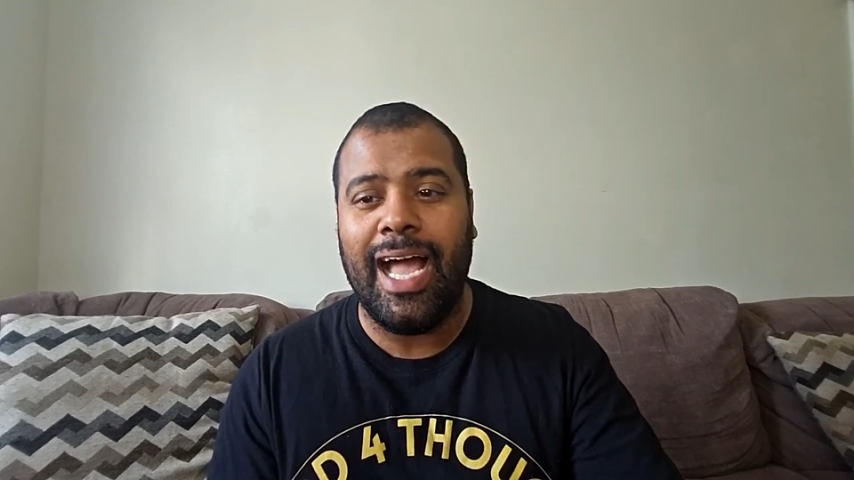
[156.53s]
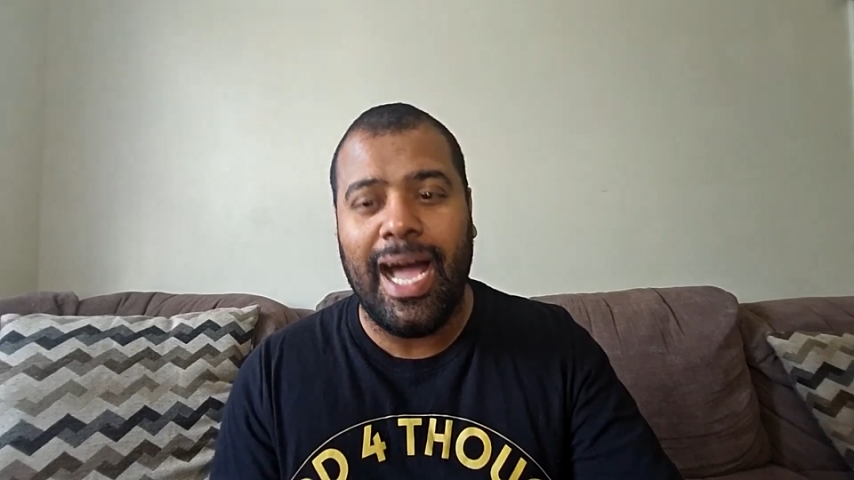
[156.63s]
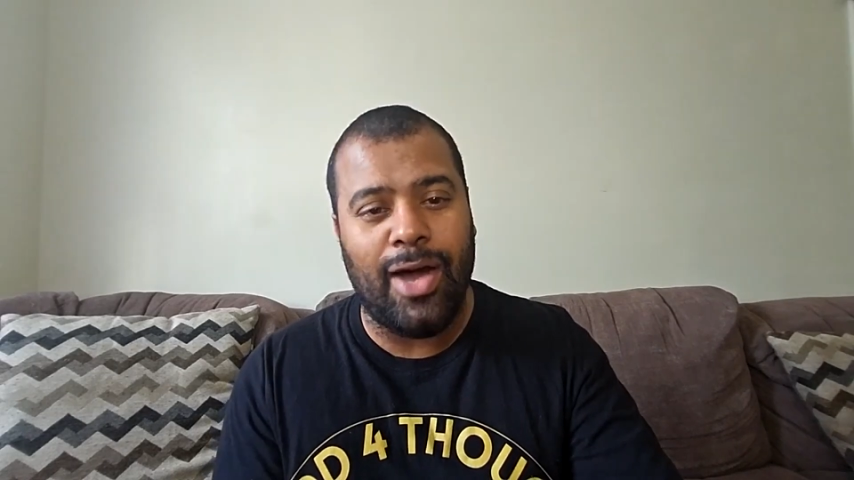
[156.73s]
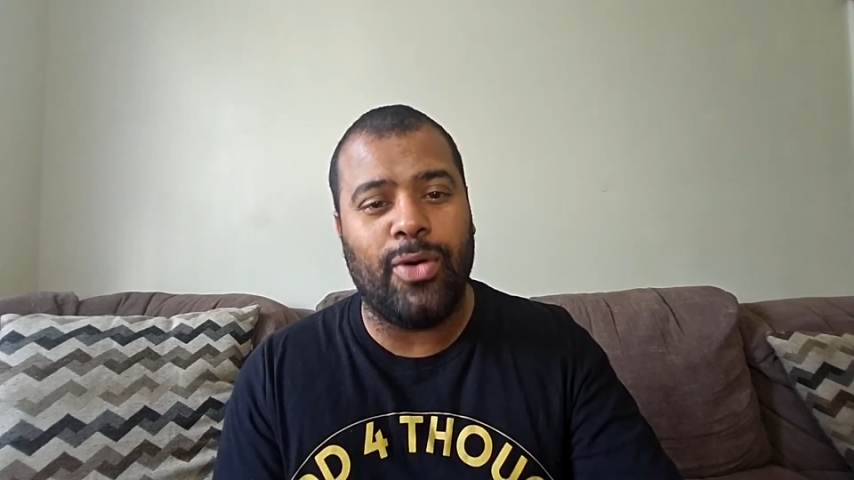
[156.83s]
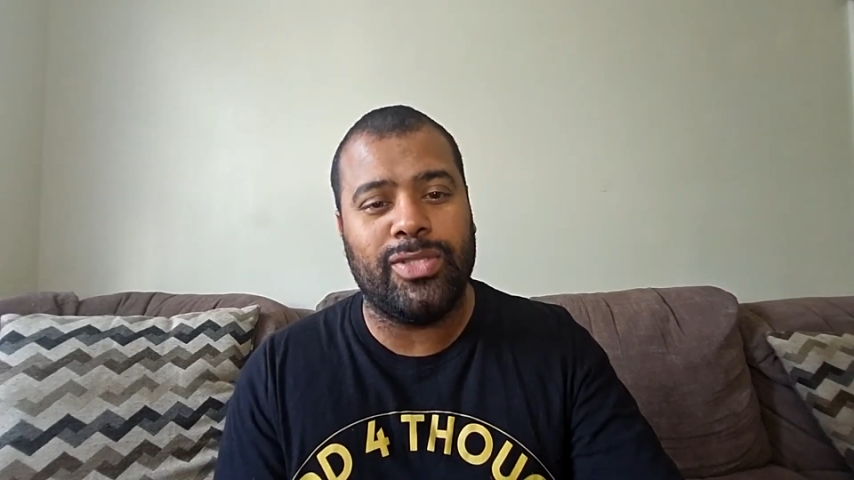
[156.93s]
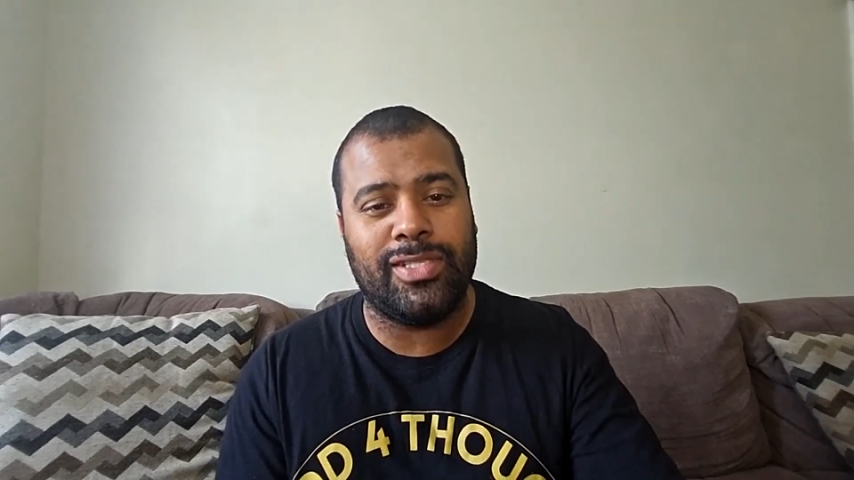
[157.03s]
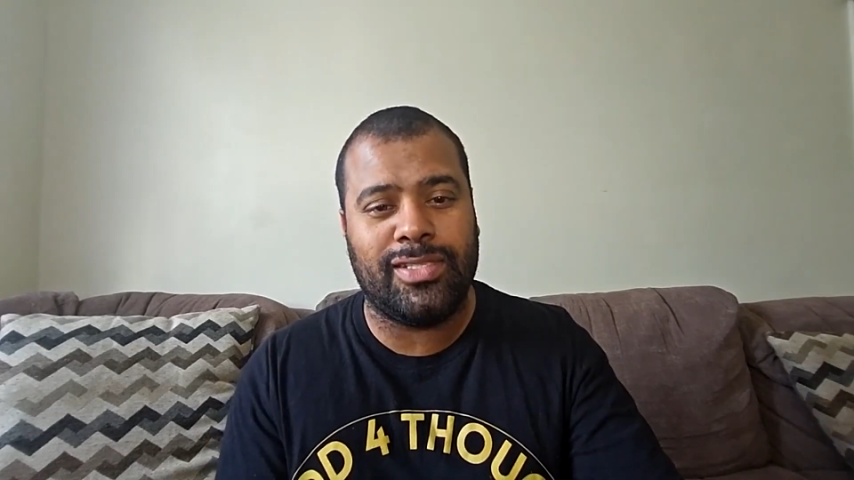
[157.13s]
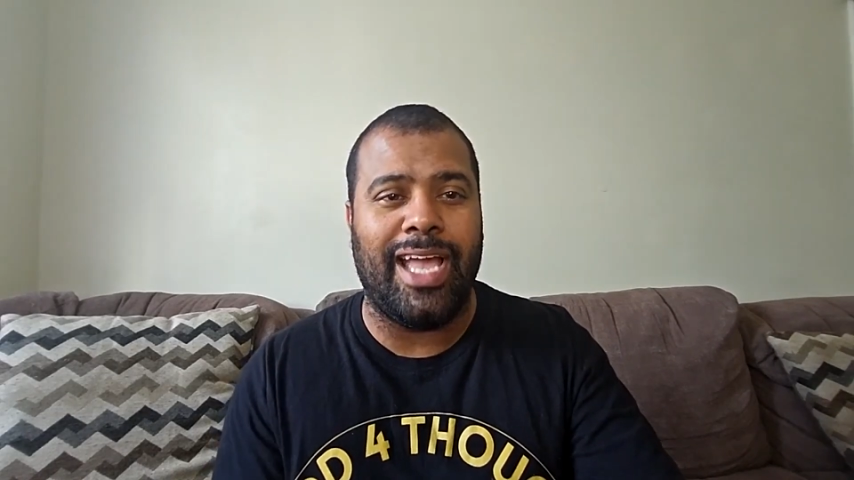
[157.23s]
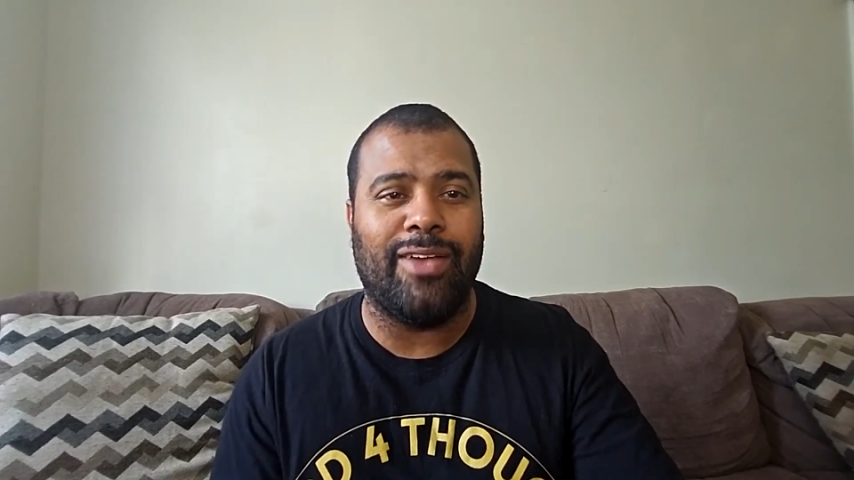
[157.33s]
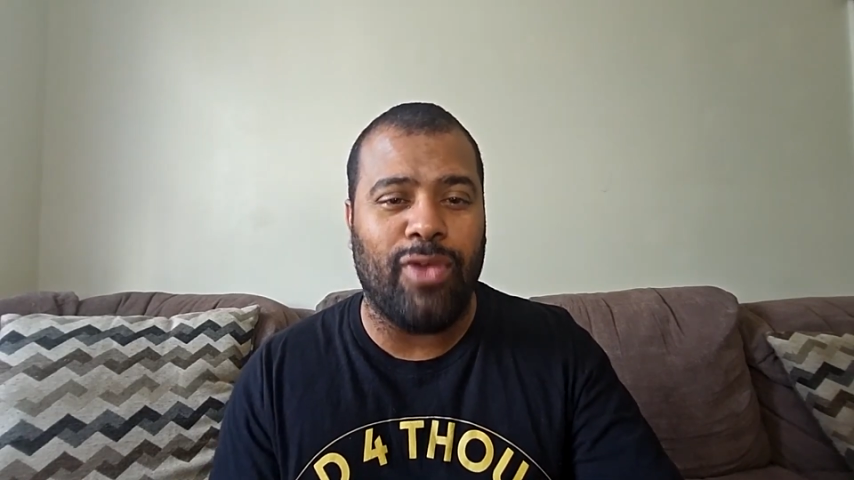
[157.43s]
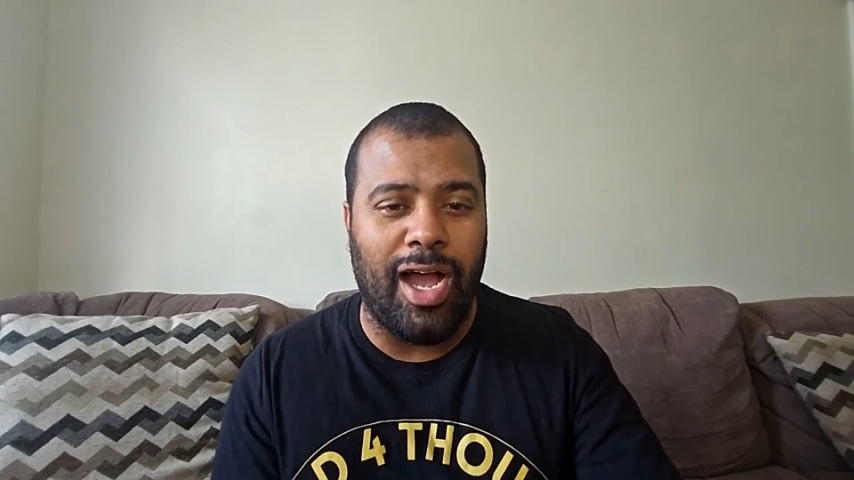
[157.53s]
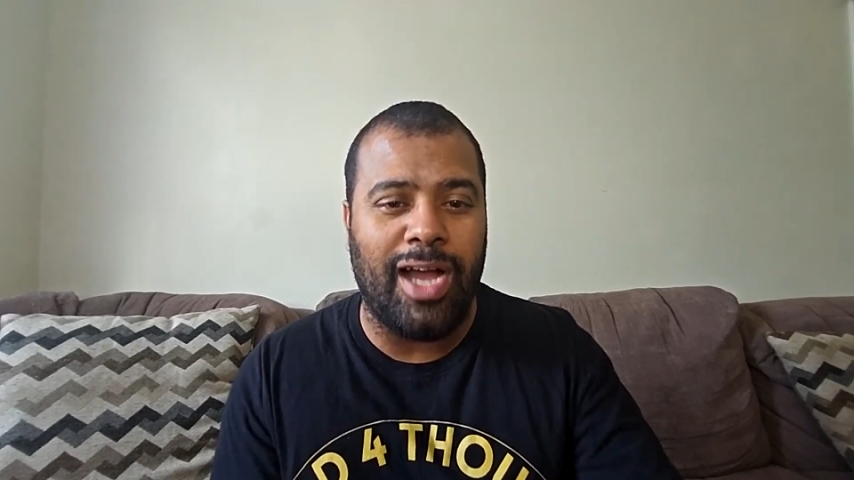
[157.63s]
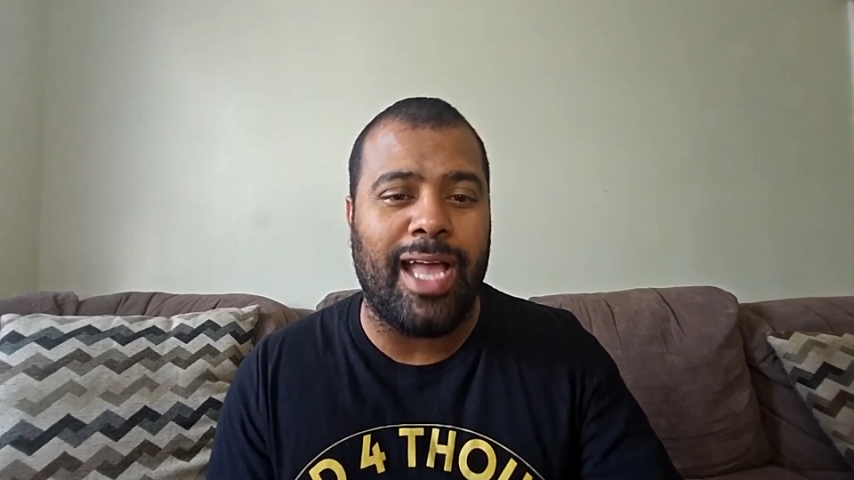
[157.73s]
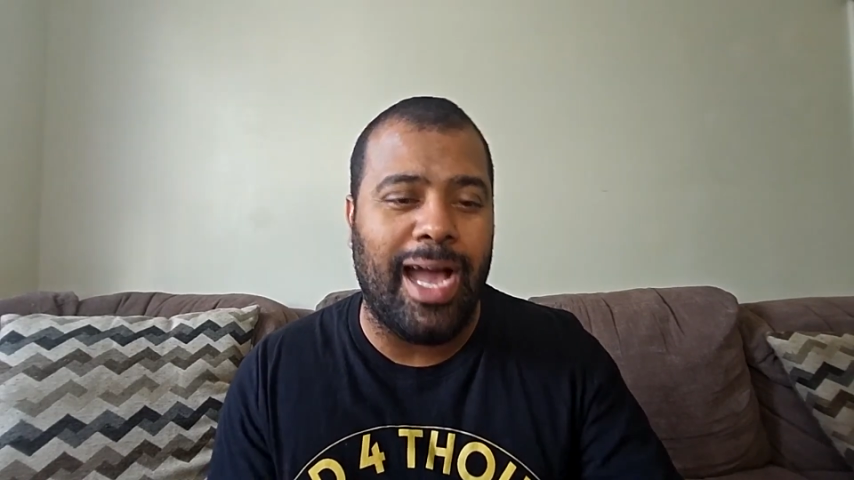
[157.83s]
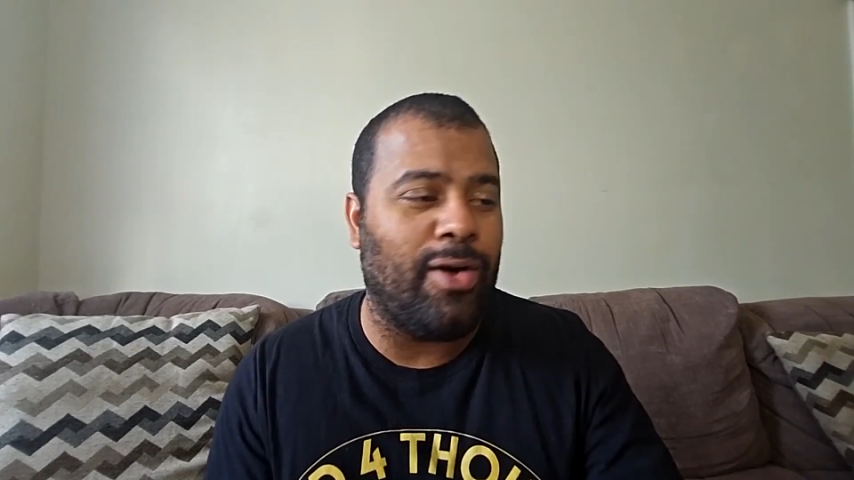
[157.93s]
house and
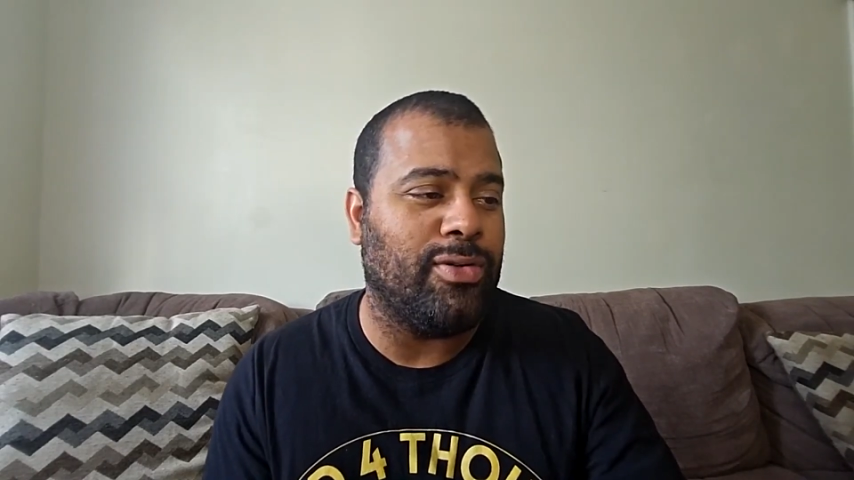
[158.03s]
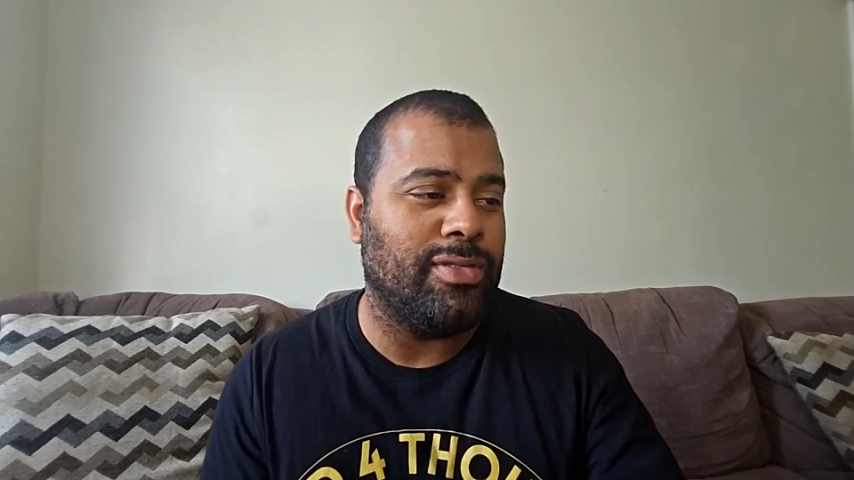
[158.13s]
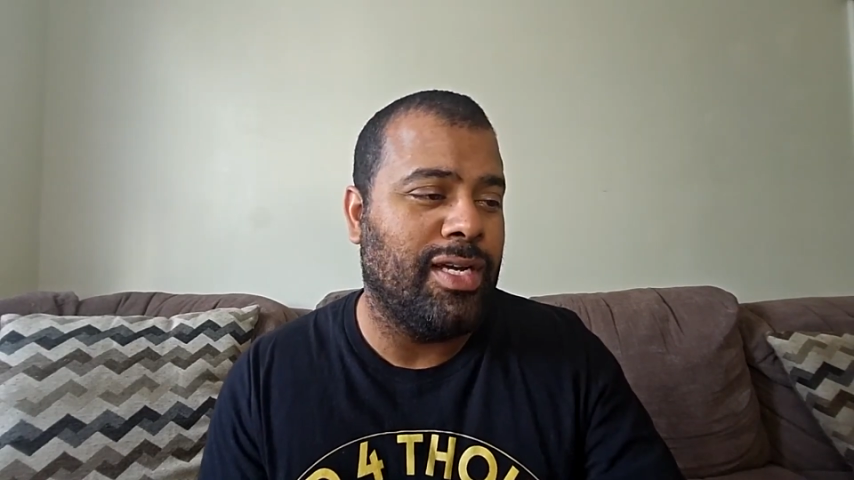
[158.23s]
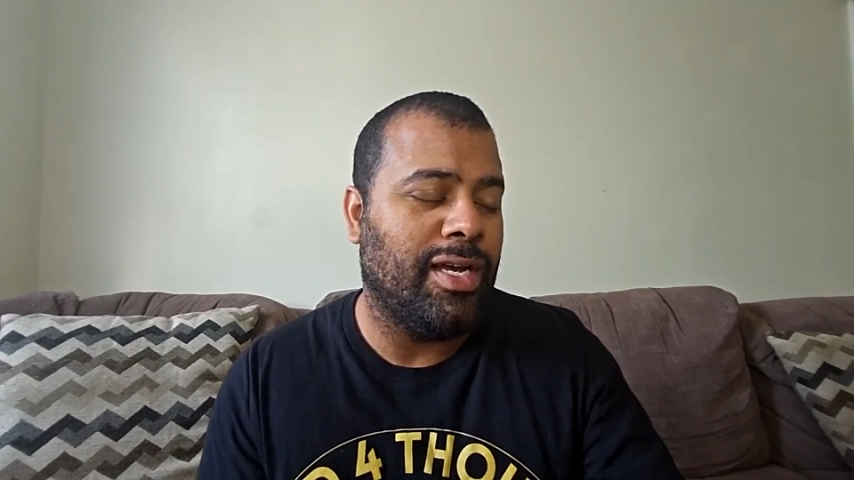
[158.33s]
rock out